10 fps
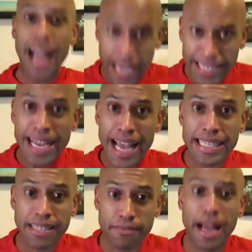because I
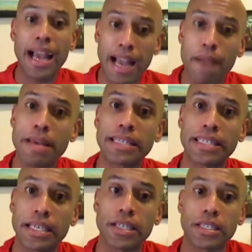got math
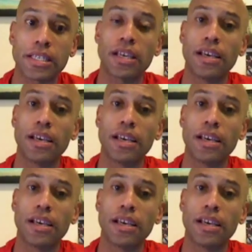skills.